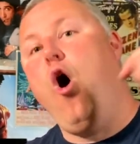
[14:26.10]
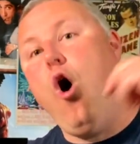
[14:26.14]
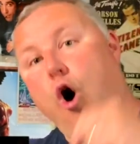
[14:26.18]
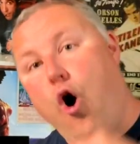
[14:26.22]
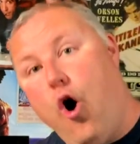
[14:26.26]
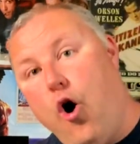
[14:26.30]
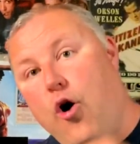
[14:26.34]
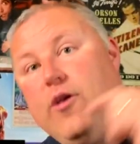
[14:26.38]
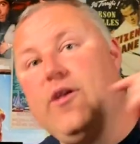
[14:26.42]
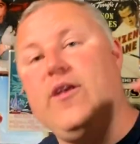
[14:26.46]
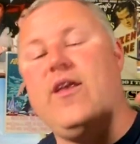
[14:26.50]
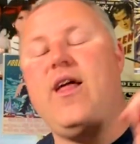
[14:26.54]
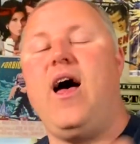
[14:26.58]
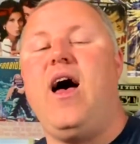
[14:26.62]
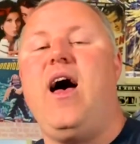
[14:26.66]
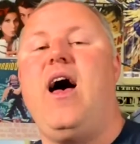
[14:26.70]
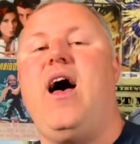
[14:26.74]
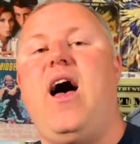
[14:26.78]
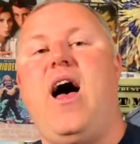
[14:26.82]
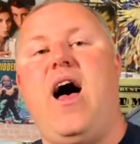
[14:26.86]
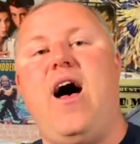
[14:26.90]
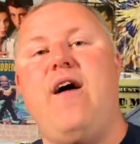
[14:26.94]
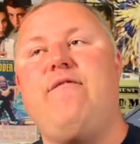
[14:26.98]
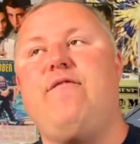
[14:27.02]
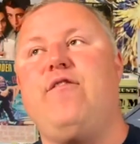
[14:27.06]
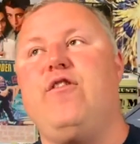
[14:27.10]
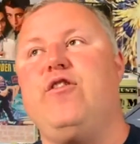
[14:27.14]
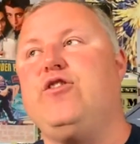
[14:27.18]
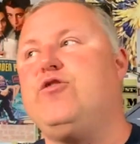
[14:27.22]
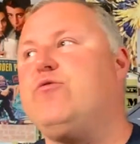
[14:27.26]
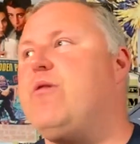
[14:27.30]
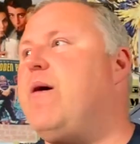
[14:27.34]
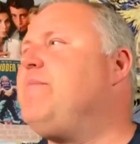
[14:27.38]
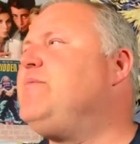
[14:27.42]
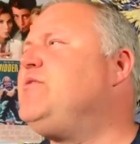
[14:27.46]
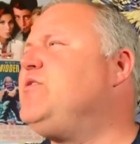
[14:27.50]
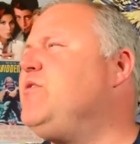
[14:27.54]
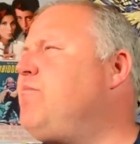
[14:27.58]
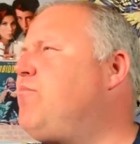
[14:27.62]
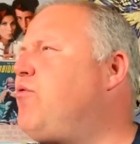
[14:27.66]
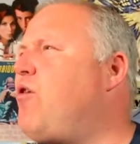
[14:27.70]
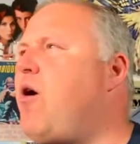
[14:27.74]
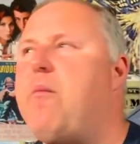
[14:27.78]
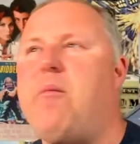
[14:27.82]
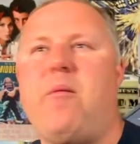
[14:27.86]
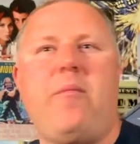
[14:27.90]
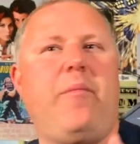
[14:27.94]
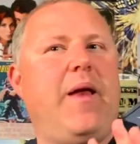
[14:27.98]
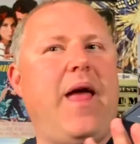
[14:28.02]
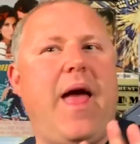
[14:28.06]
on a future episode,
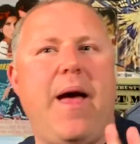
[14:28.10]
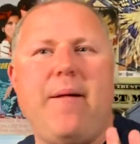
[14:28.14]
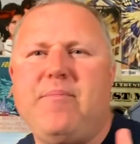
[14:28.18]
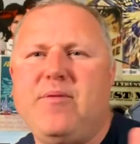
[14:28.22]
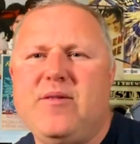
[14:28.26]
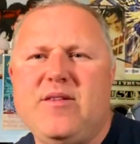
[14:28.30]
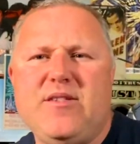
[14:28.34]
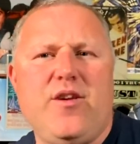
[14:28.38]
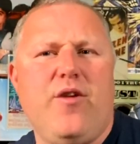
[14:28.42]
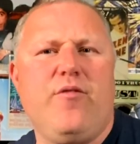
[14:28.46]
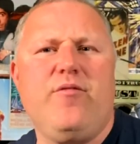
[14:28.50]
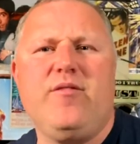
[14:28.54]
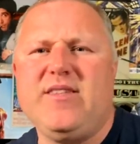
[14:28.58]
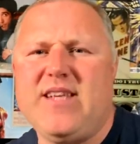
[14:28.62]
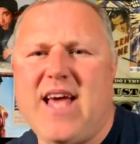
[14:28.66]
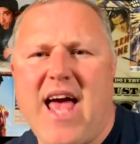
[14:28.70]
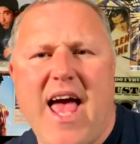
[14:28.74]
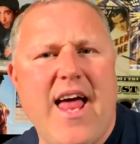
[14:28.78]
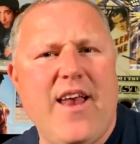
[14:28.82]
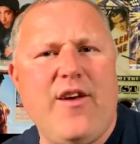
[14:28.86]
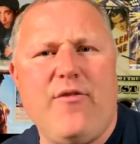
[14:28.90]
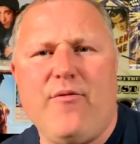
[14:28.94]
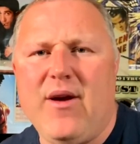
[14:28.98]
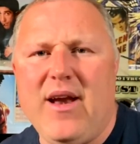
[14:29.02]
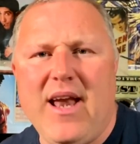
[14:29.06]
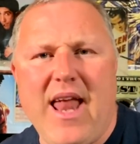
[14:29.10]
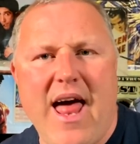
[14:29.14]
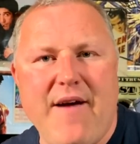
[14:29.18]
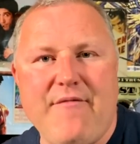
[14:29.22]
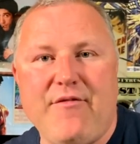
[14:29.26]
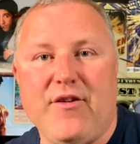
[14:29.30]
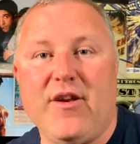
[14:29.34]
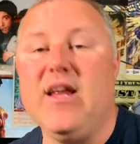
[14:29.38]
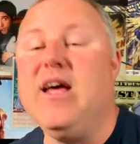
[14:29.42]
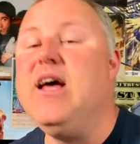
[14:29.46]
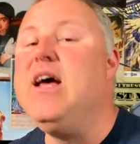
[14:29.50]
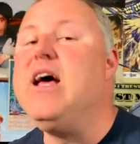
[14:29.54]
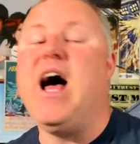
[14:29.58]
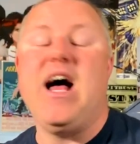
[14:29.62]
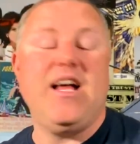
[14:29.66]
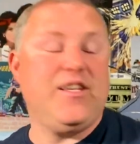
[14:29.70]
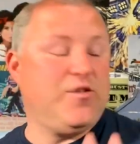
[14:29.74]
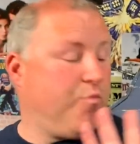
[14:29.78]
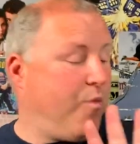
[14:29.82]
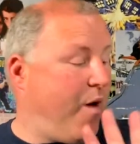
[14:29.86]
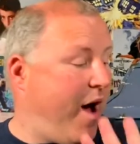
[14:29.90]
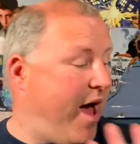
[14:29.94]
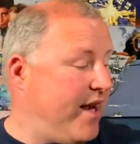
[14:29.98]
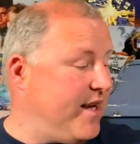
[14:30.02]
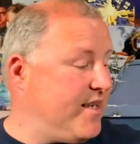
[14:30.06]
probably episode 10 or 11, as
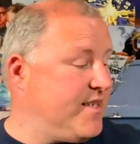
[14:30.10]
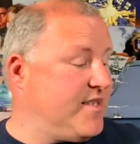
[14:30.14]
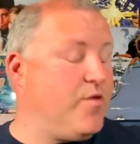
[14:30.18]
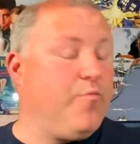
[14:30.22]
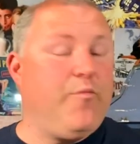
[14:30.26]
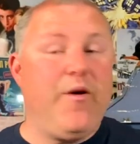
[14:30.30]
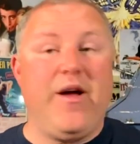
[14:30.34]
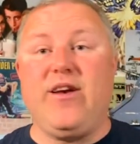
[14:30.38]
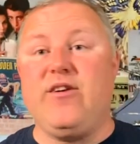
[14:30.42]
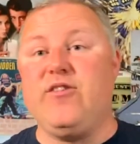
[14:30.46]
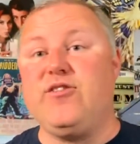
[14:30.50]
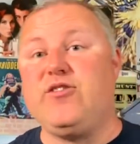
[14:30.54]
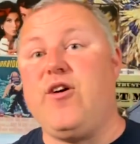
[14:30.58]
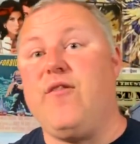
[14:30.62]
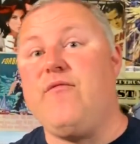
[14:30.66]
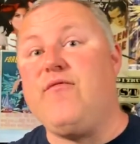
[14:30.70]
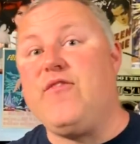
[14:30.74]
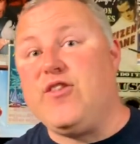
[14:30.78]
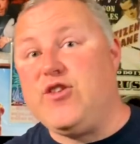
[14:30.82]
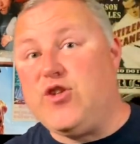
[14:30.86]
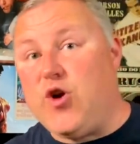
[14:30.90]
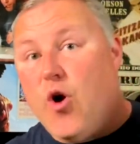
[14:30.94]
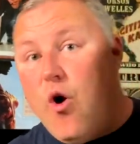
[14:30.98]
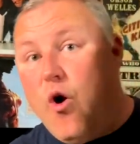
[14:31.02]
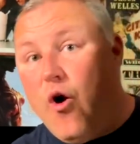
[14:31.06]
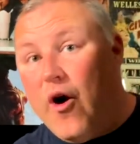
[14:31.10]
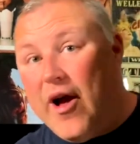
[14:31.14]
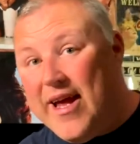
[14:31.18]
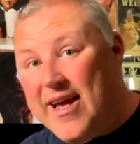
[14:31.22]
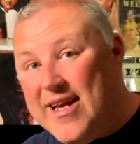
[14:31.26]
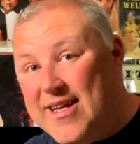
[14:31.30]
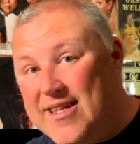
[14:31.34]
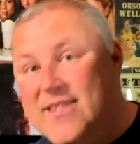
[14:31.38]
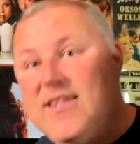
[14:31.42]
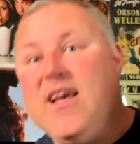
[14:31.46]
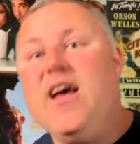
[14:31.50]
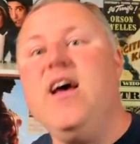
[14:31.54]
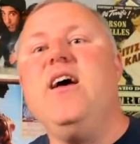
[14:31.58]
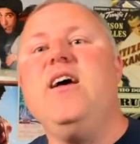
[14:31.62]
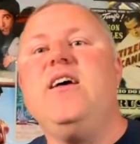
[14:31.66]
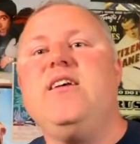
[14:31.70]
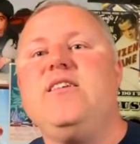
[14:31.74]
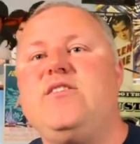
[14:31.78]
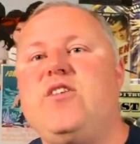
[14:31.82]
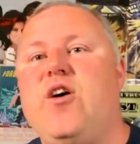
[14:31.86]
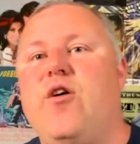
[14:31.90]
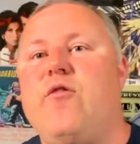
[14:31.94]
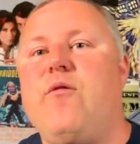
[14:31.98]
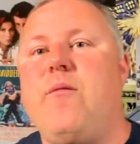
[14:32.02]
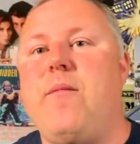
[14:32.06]
well as the winners of the toys.
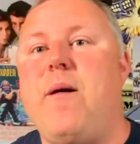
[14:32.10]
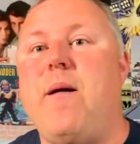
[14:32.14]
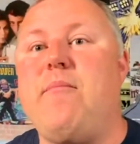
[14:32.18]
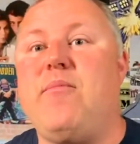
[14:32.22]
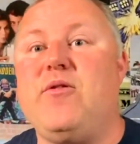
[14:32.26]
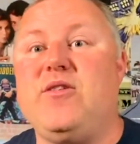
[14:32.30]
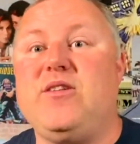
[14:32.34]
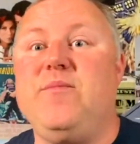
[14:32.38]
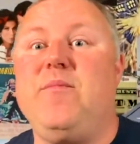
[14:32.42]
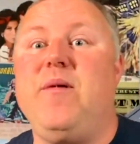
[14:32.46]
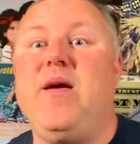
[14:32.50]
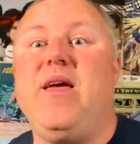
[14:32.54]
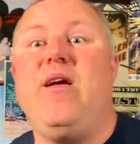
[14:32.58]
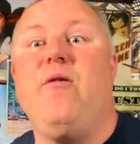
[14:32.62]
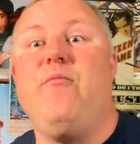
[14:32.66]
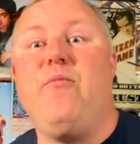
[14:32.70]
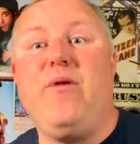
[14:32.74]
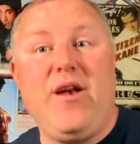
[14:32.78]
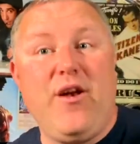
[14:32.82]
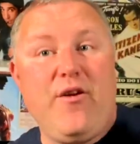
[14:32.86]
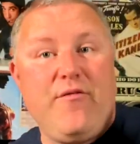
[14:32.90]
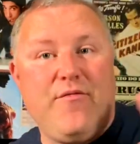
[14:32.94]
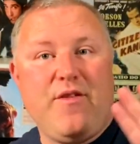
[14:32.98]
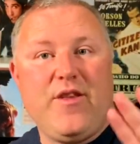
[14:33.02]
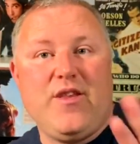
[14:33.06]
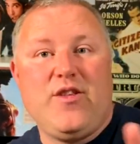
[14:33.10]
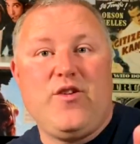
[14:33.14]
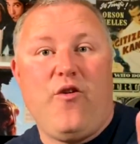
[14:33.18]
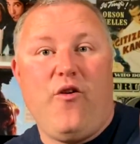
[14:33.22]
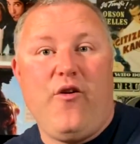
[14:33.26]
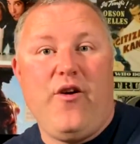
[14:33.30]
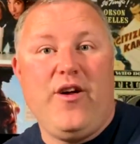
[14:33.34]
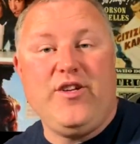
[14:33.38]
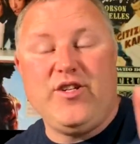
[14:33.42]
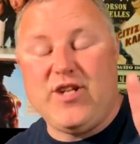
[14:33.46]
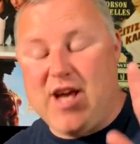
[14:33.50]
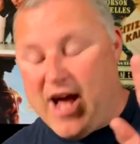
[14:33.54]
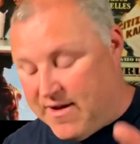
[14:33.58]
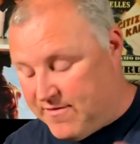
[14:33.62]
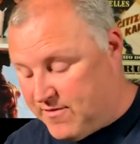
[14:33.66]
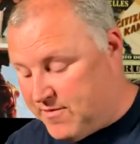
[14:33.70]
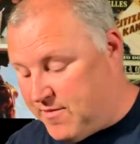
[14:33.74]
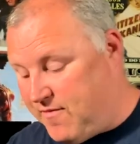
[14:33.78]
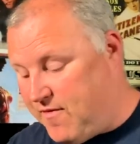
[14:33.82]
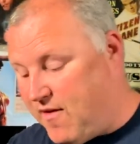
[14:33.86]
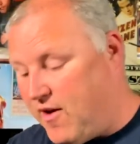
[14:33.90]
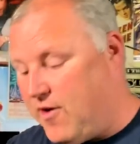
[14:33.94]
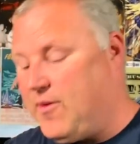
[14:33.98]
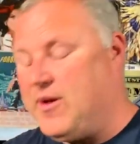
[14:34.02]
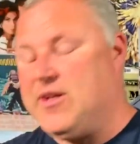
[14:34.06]
So remember, to be a winner of the toys, you have to be
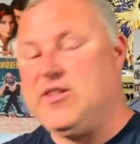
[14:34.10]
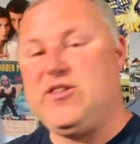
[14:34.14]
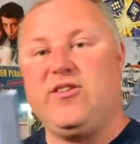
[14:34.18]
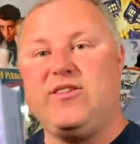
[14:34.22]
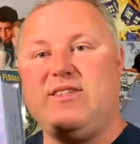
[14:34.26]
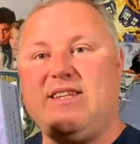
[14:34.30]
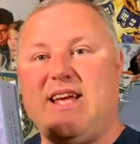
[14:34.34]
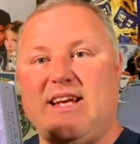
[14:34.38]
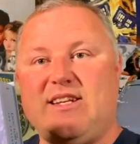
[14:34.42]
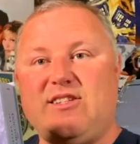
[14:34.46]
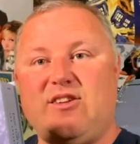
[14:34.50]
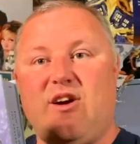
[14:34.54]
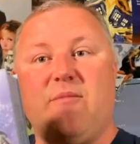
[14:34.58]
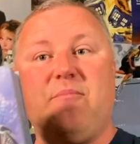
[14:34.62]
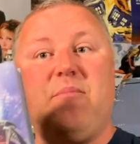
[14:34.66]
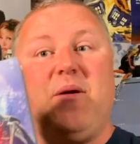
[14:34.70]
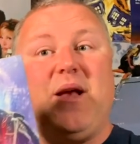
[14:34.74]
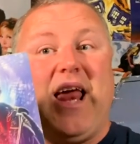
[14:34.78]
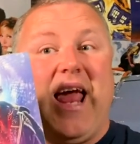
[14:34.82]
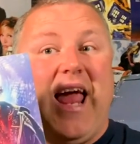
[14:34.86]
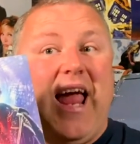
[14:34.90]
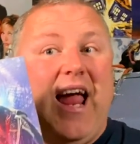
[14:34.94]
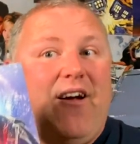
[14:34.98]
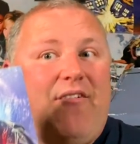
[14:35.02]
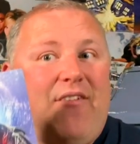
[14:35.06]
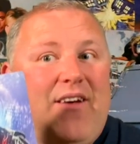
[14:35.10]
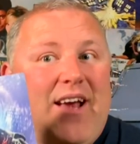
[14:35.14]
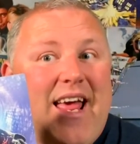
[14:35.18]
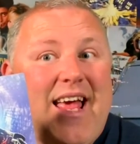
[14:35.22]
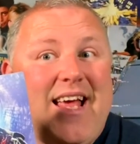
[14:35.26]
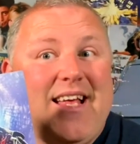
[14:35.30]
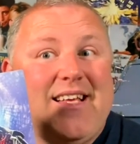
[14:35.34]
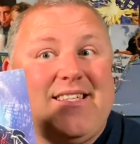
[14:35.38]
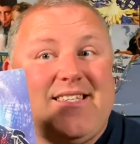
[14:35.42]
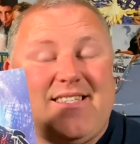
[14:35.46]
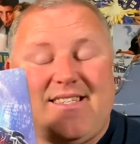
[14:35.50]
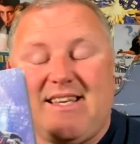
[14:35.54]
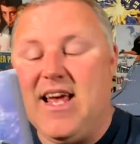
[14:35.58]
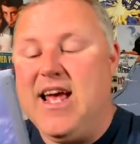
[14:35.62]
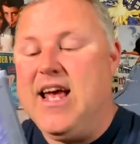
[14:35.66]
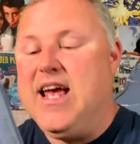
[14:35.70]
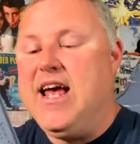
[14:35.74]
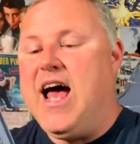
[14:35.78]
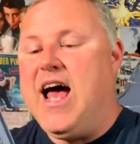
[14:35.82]
following us on TikTok. But here it is.